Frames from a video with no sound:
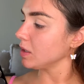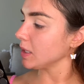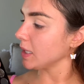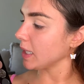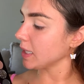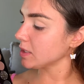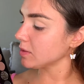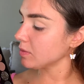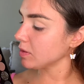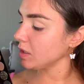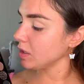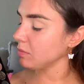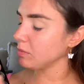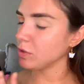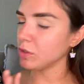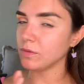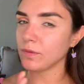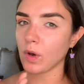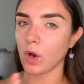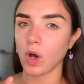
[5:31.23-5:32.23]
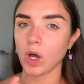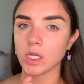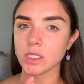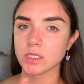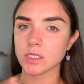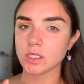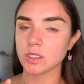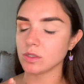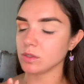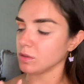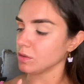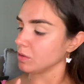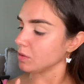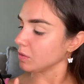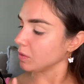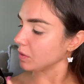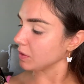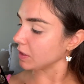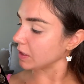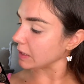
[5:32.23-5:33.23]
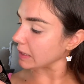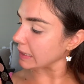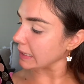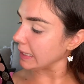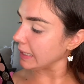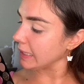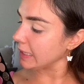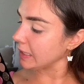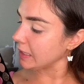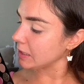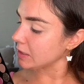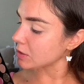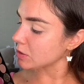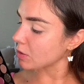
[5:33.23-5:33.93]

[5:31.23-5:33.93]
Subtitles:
next we're gonna move on to the lid.